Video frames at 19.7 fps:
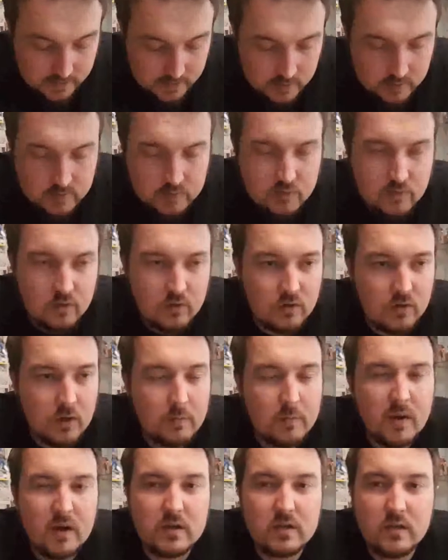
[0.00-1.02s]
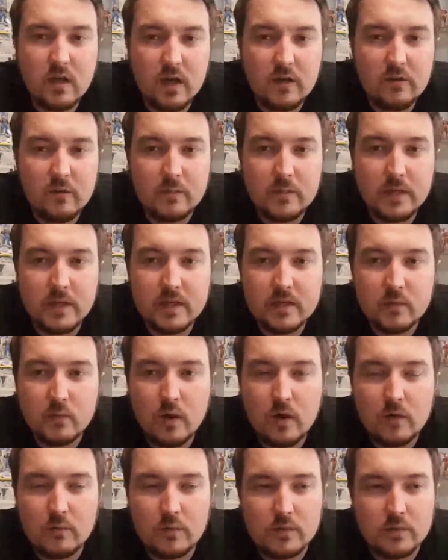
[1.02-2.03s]
I saw A Bug's Life on PS1,
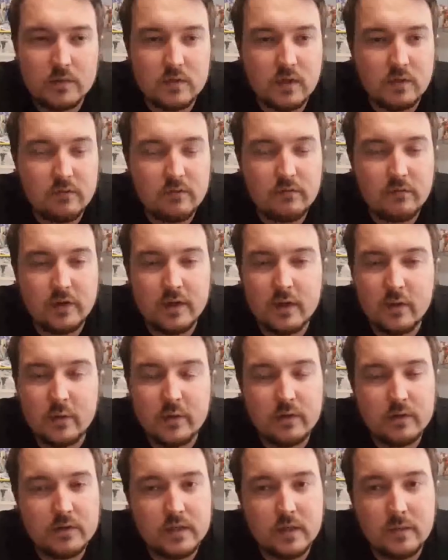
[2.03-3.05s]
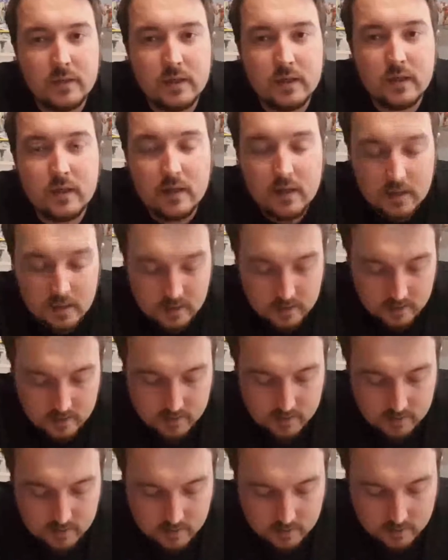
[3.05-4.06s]
which was like £3 or something,
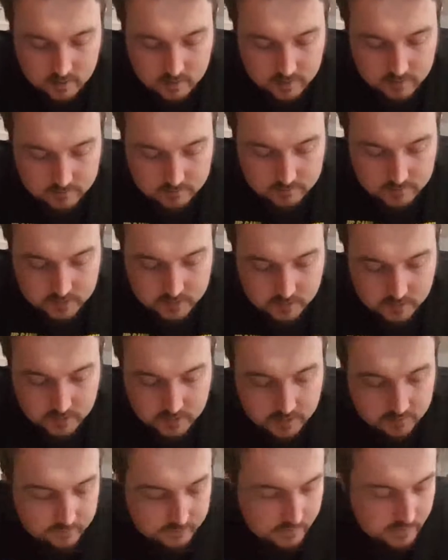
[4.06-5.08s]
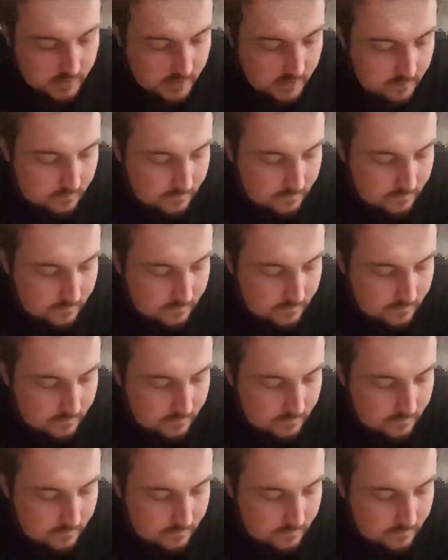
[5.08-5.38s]
so I left that,